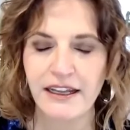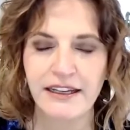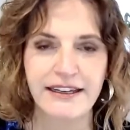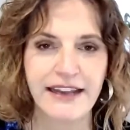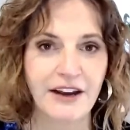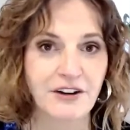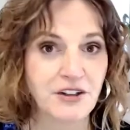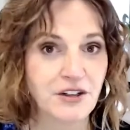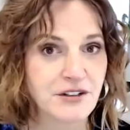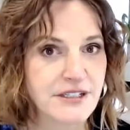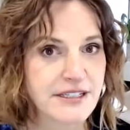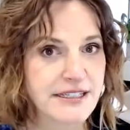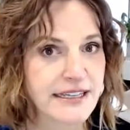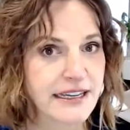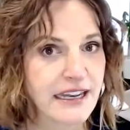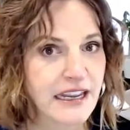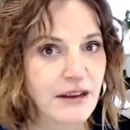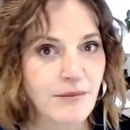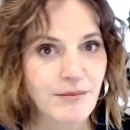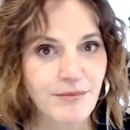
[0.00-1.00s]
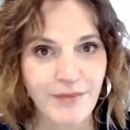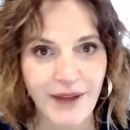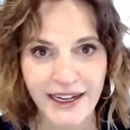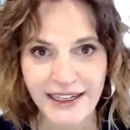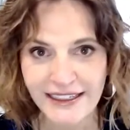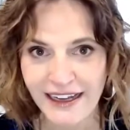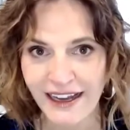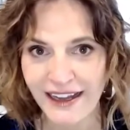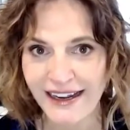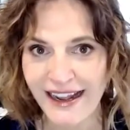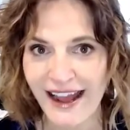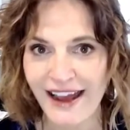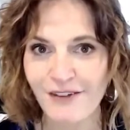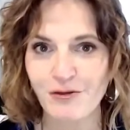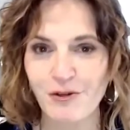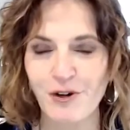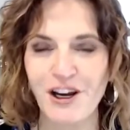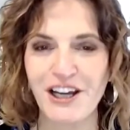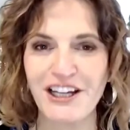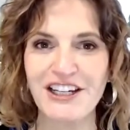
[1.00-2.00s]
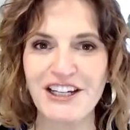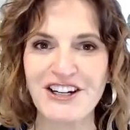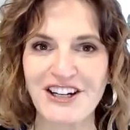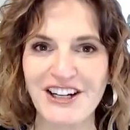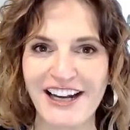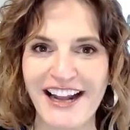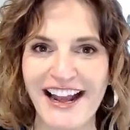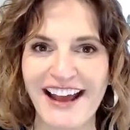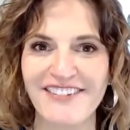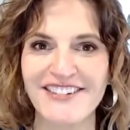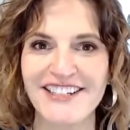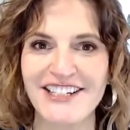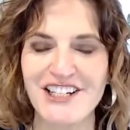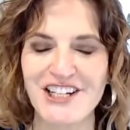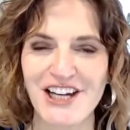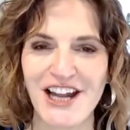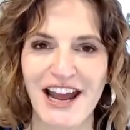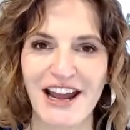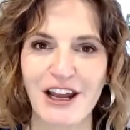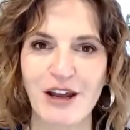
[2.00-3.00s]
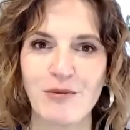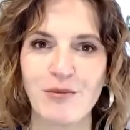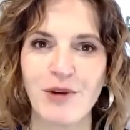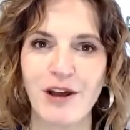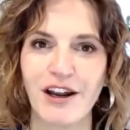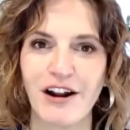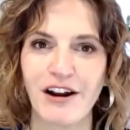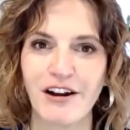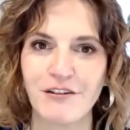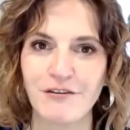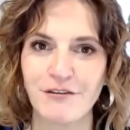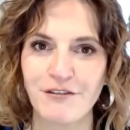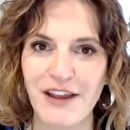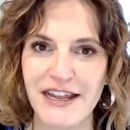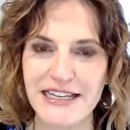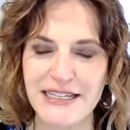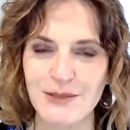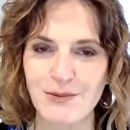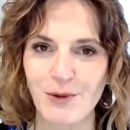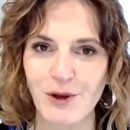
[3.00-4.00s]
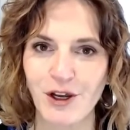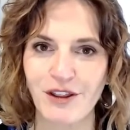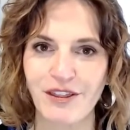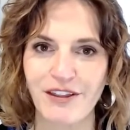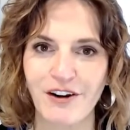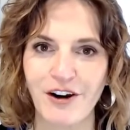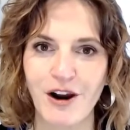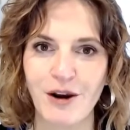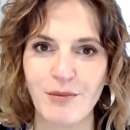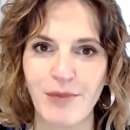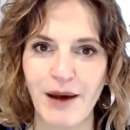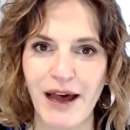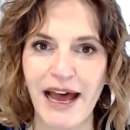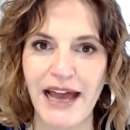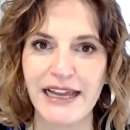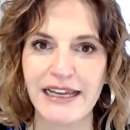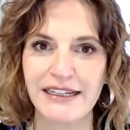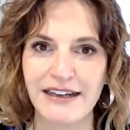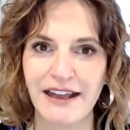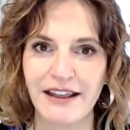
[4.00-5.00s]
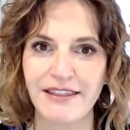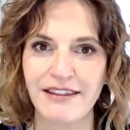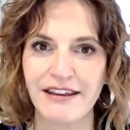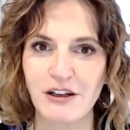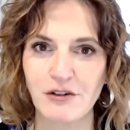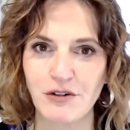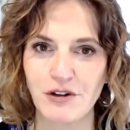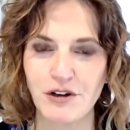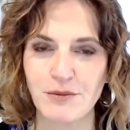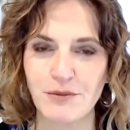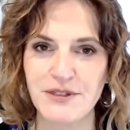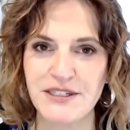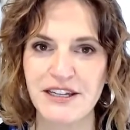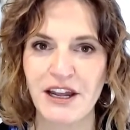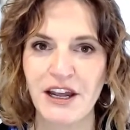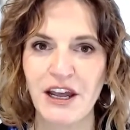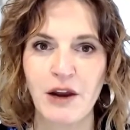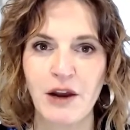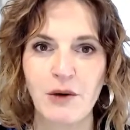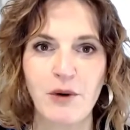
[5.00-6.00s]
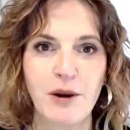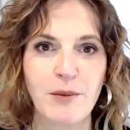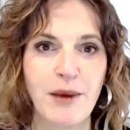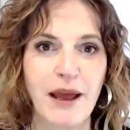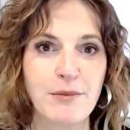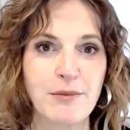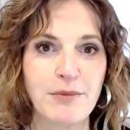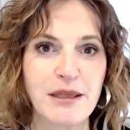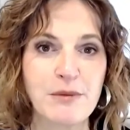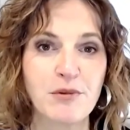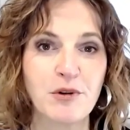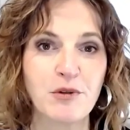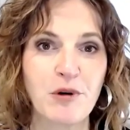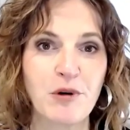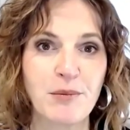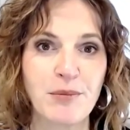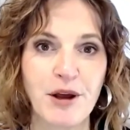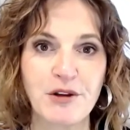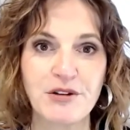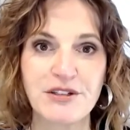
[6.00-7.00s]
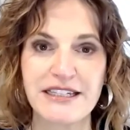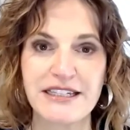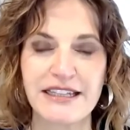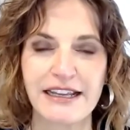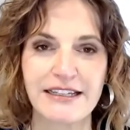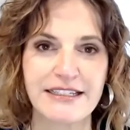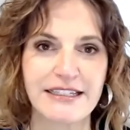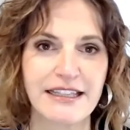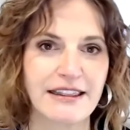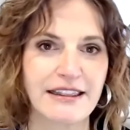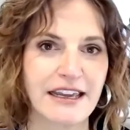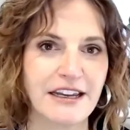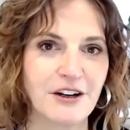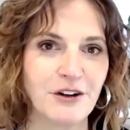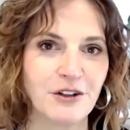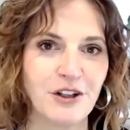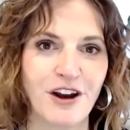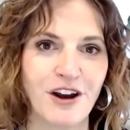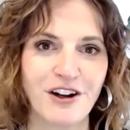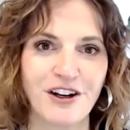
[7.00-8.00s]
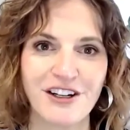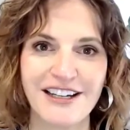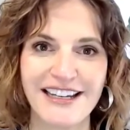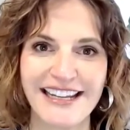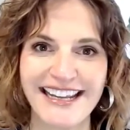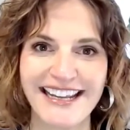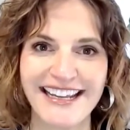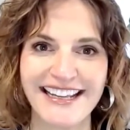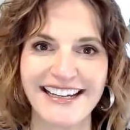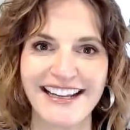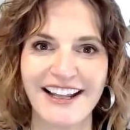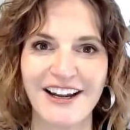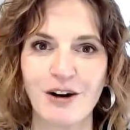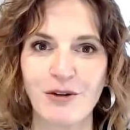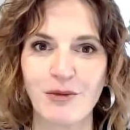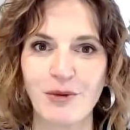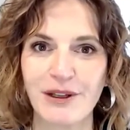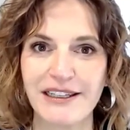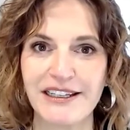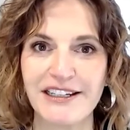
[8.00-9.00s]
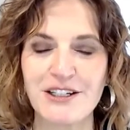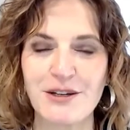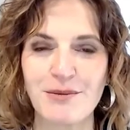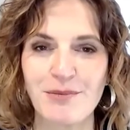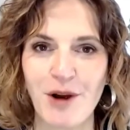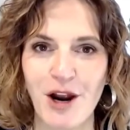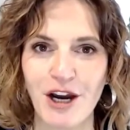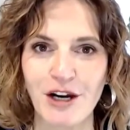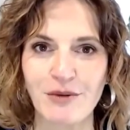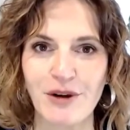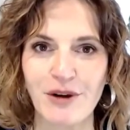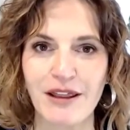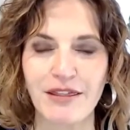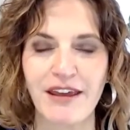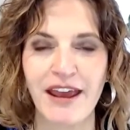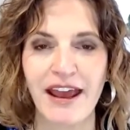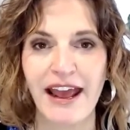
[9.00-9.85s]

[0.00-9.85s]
Now, your city might not have one. You're going to have to check. But on Facebook, there are buy nothing groups whereby people will post things that they no longer need and are willing to part with